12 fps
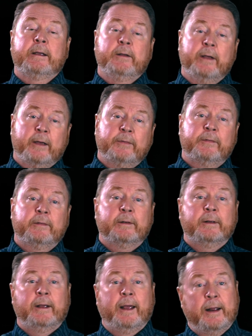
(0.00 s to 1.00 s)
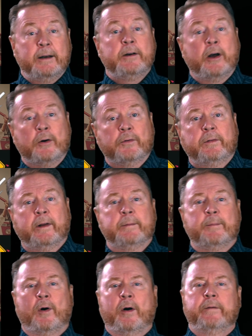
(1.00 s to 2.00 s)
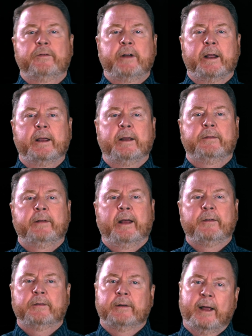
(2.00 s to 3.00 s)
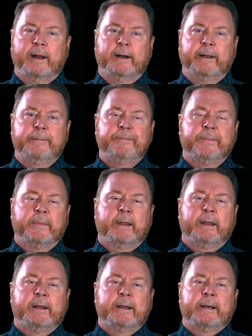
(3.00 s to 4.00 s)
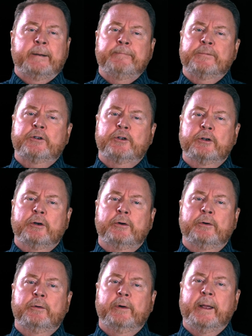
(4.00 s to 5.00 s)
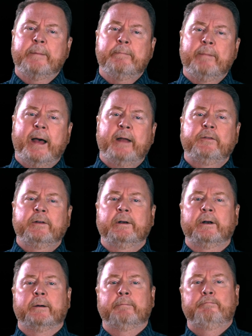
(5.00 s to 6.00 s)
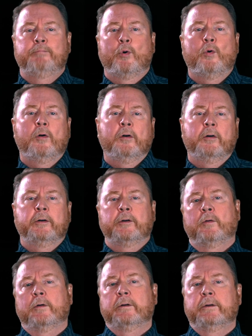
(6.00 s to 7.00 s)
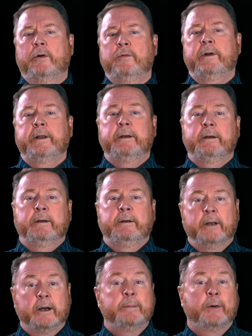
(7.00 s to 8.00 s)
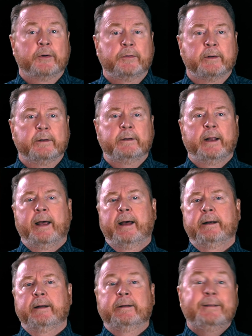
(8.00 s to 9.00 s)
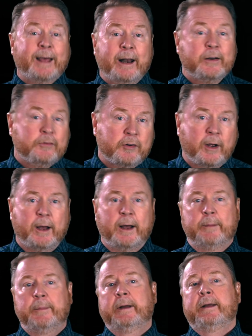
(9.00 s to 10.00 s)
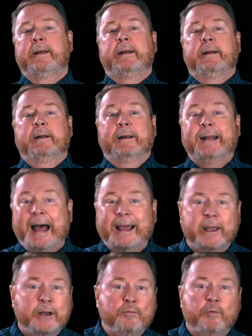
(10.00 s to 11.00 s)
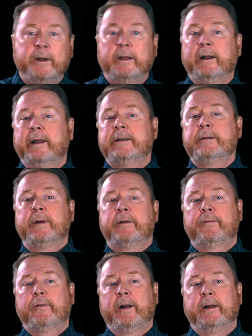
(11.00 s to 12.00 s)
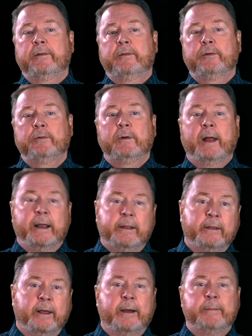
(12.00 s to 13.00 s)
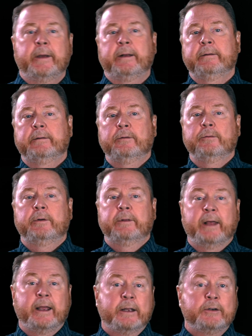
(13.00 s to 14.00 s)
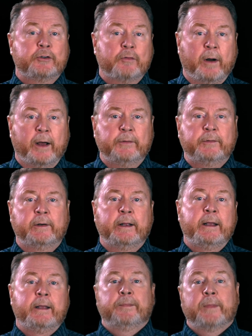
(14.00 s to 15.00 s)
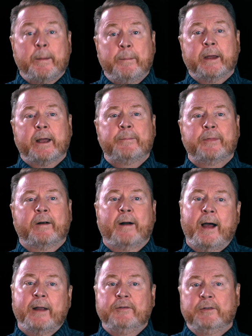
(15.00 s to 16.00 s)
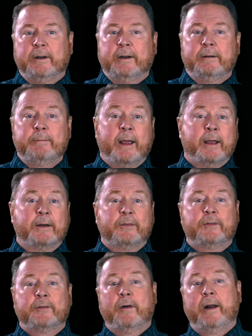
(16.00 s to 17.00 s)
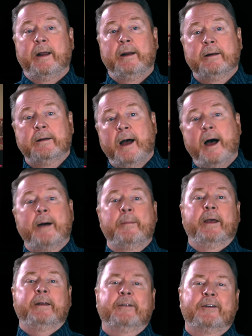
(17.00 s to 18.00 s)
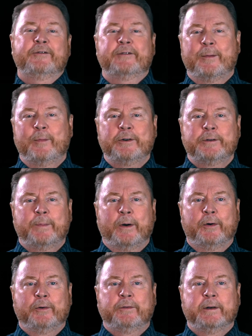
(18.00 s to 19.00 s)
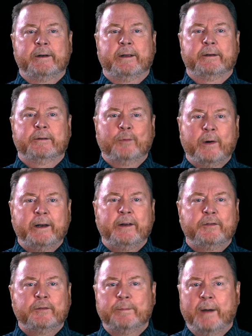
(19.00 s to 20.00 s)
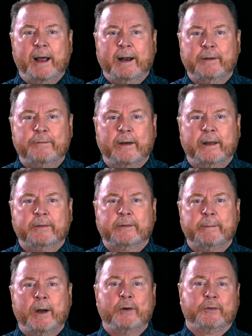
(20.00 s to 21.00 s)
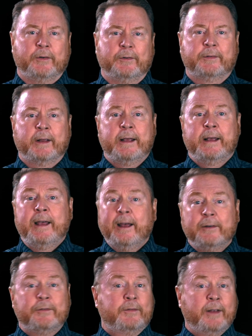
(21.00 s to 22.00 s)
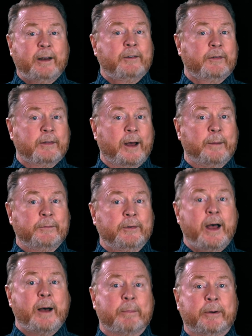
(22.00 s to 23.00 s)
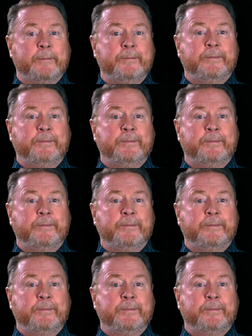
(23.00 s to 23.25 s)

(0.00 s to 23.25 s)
Yes and no, said Marv, shaking his head slightly. So imagine a bored or lonely young person at a dead-end job, lacking real intimate friends who like them and who they can trust. They pick up their IG, make a stray comment on someone's post, and get 20 smiley face emojis and 6 thumbs up.